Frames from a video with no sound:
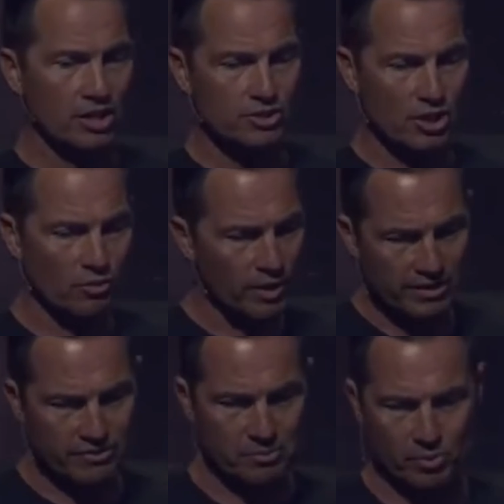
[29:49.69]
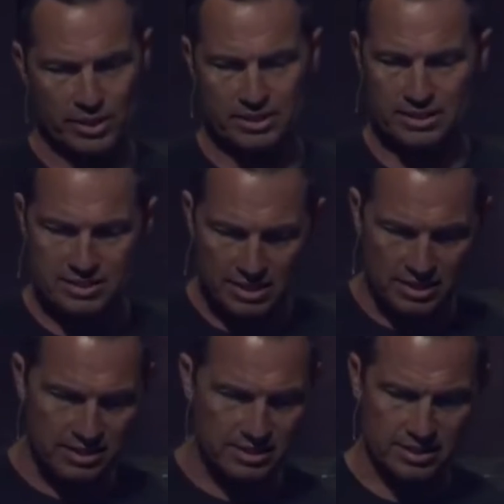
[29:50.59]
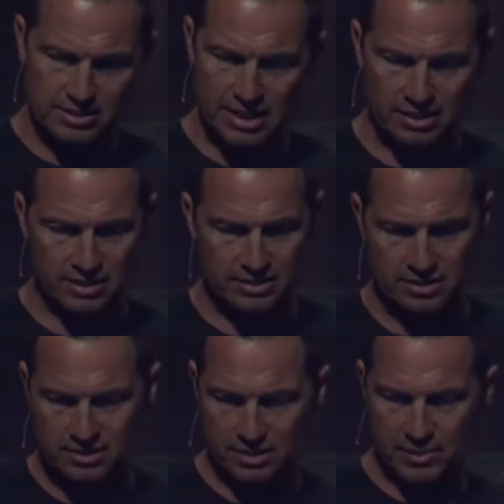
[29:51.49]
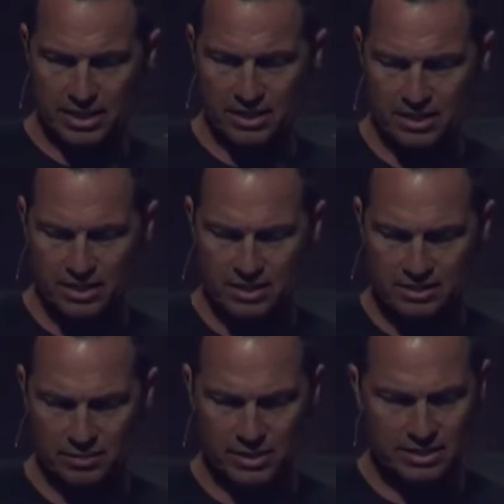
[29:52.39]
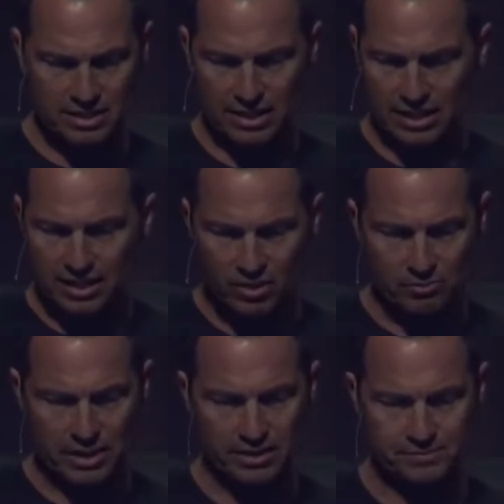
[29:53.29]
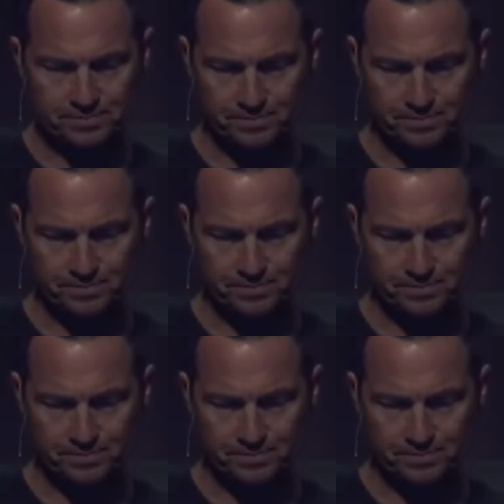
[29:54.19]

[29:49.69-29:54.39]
So at whatever point this is, he's like, listen, somebody, somebody's going to kill me.